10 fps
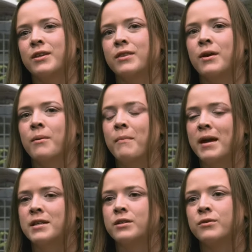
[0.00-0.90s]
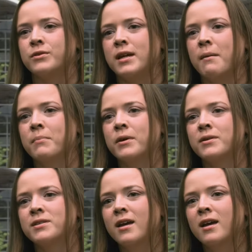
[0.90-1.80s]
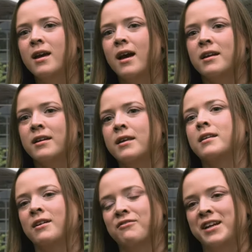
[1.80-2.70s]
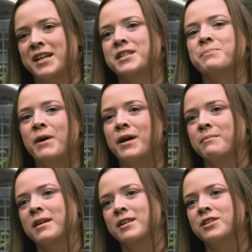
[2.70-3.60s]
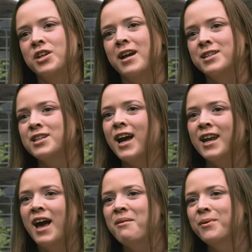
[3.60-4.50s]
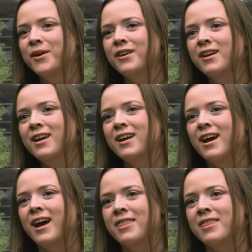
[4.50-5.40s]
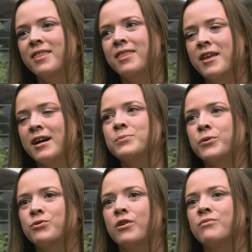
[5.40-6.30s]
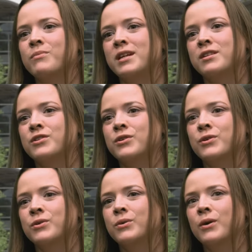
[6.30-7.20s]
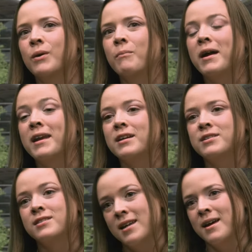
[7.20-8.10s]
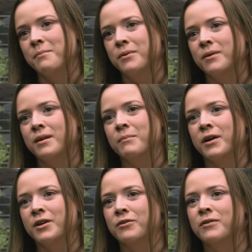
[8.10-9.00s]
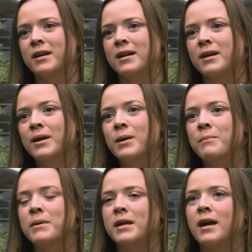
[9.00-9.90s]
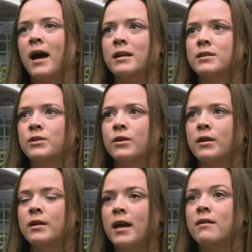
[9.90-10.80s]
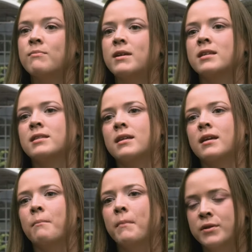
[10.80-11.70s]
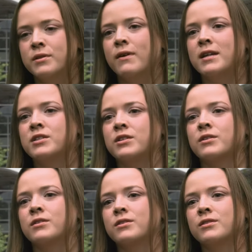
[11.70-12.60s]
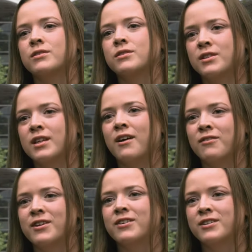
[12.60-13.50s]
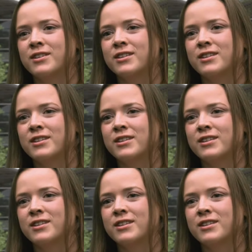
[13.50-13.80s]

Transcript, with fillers: that are made across campus, and I think that really inspired me that change can happen and that's what drove me to my next step in my career and gave me this motivation to carry on.